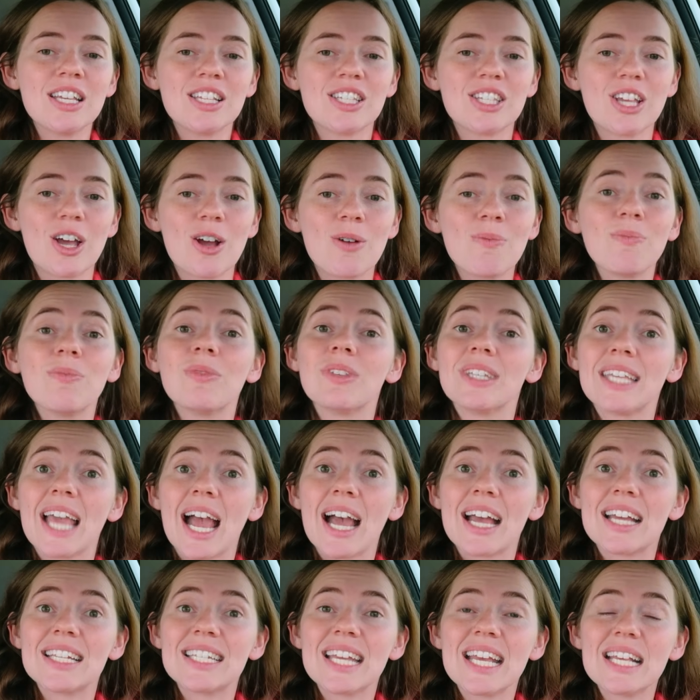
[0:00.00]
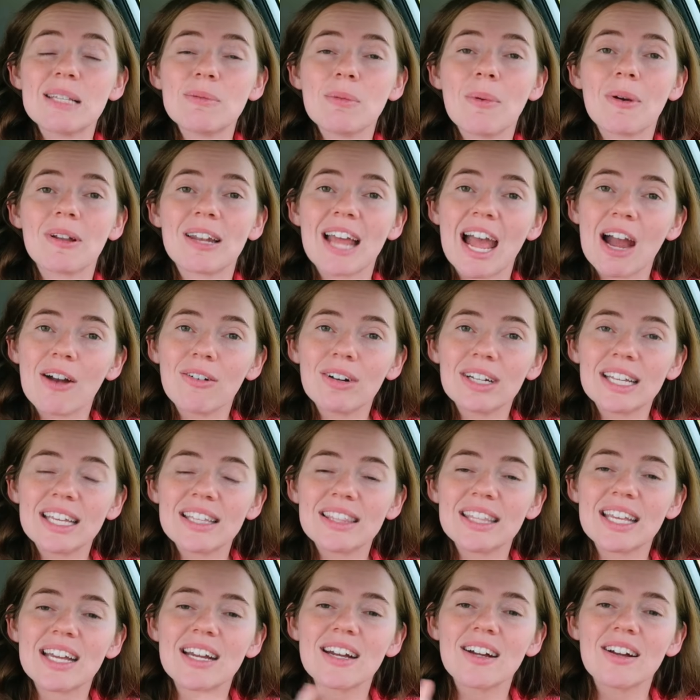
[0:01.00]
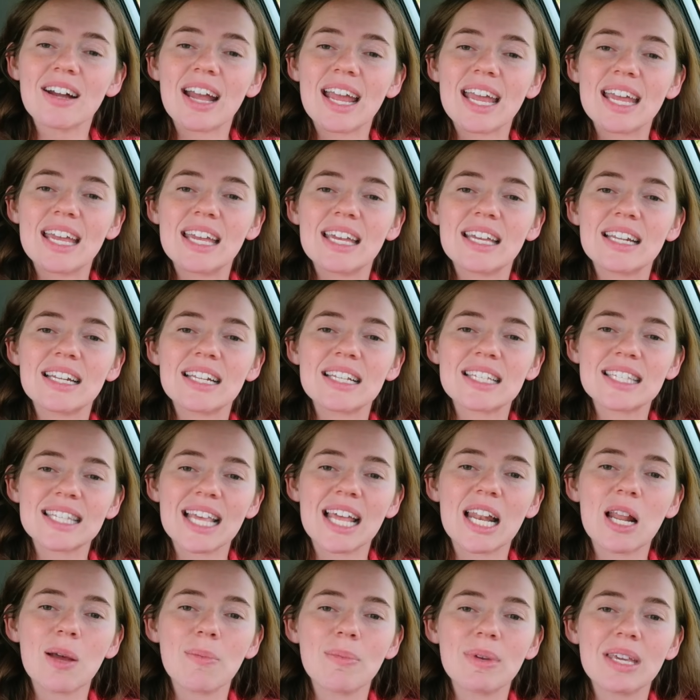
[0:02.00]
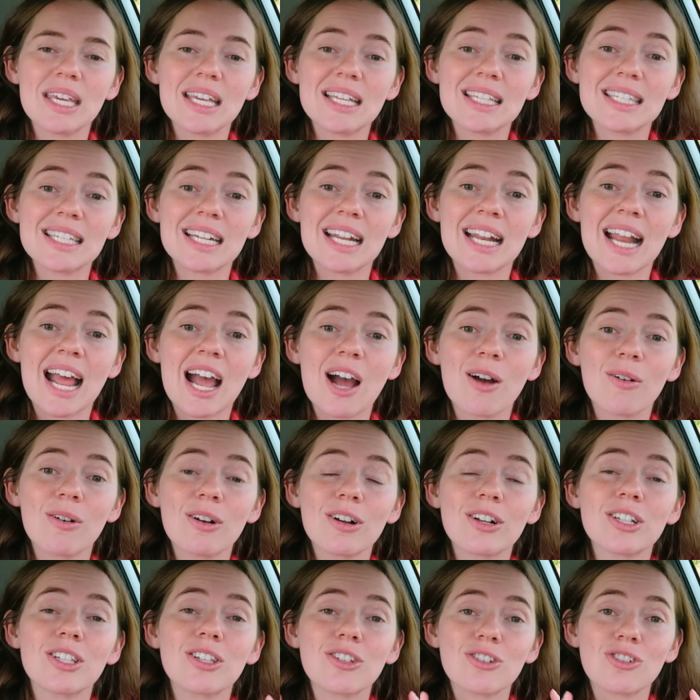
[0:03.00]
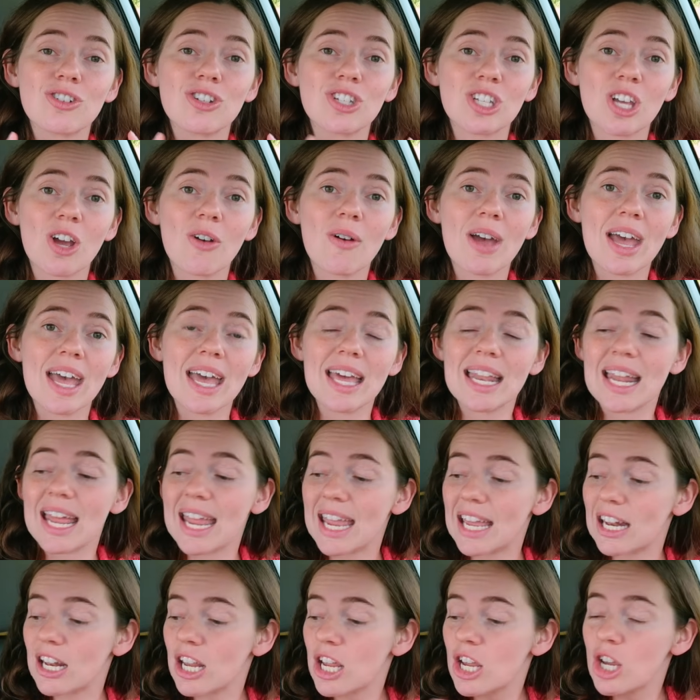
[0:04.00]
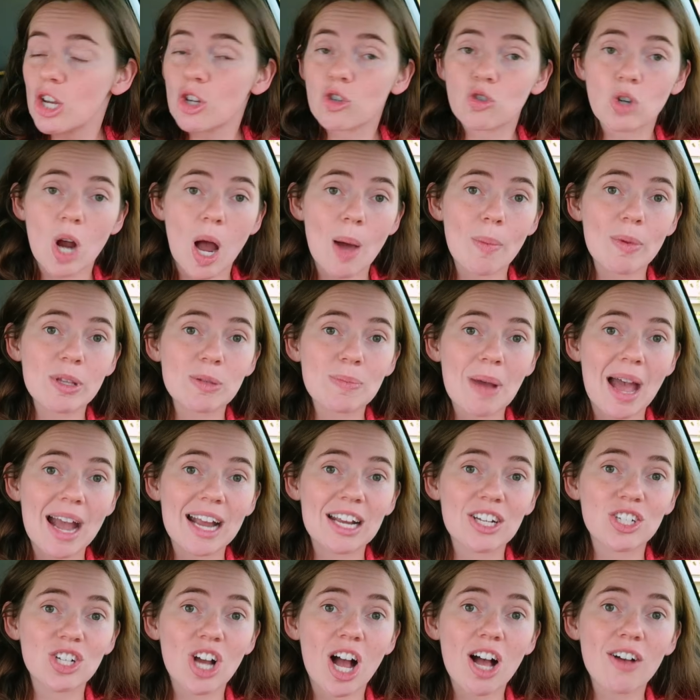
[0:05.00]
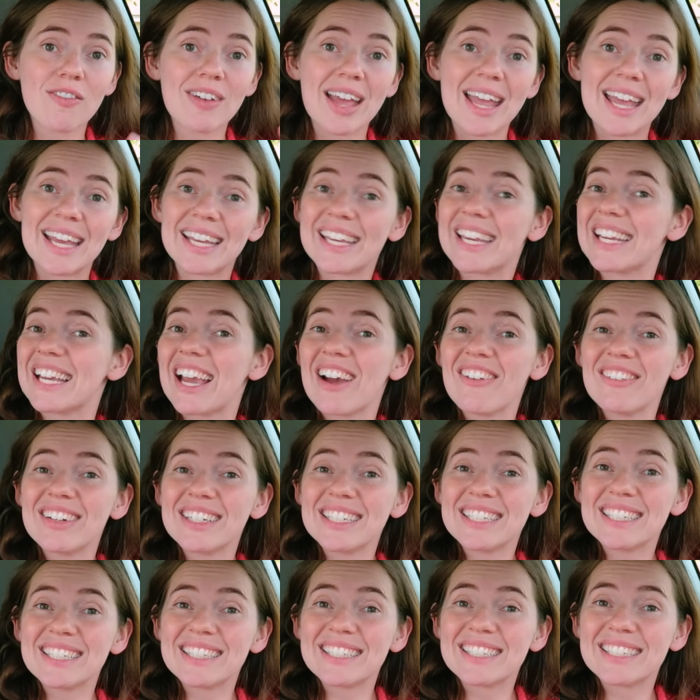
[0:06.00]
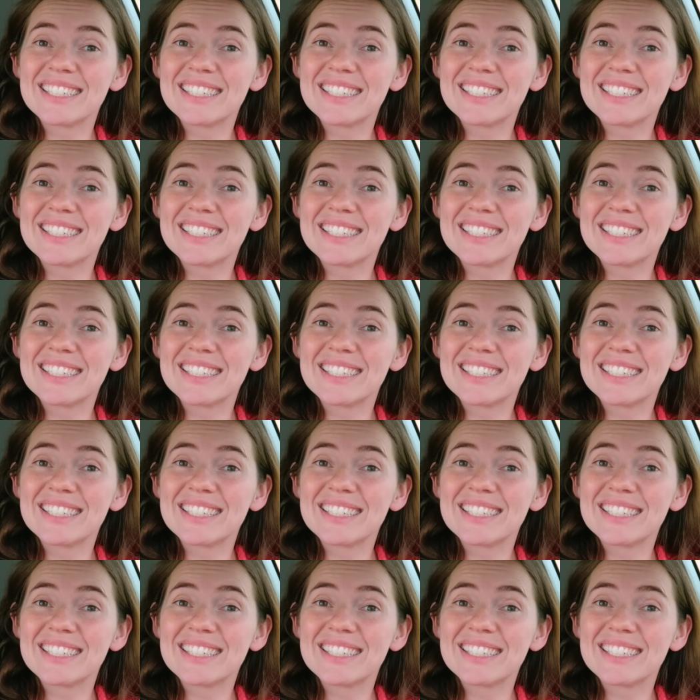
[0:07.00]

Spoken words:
So yeah, it takes me about an hour to get there and setup begins in an hour. So let's just go ahead and drop this package off and get going.